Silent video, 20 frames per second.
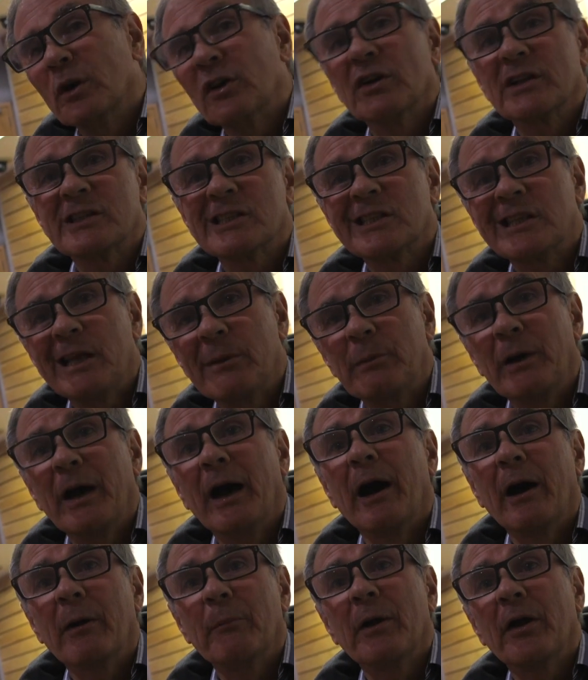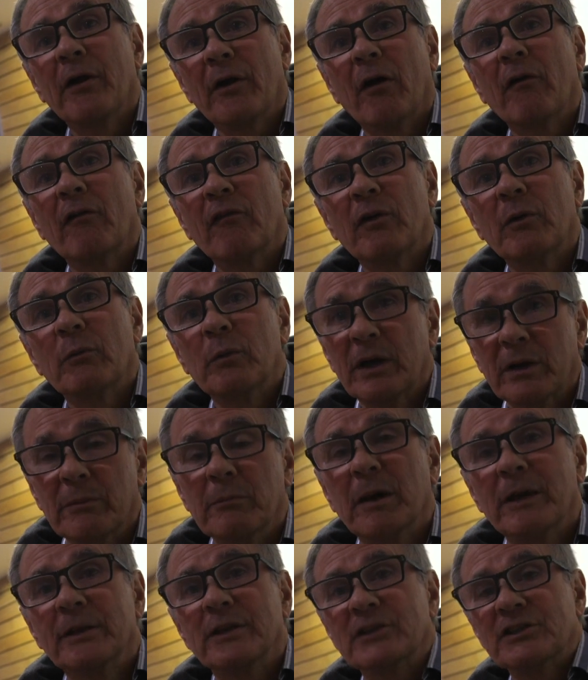we're going to step it up, and I think we
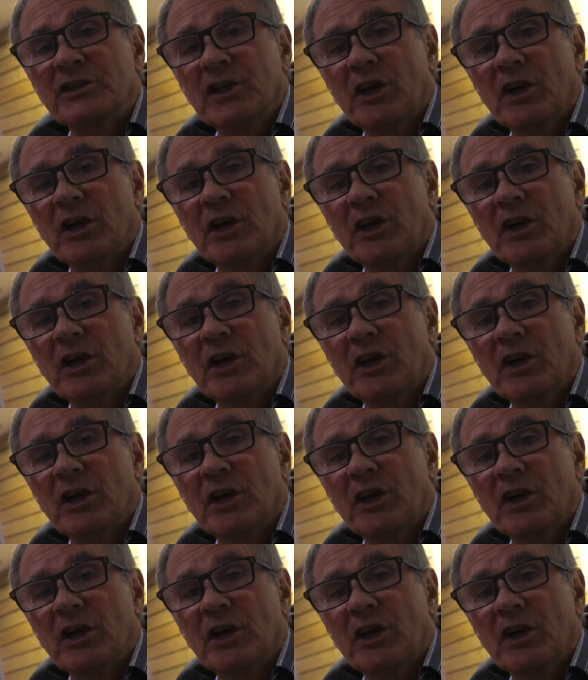can make the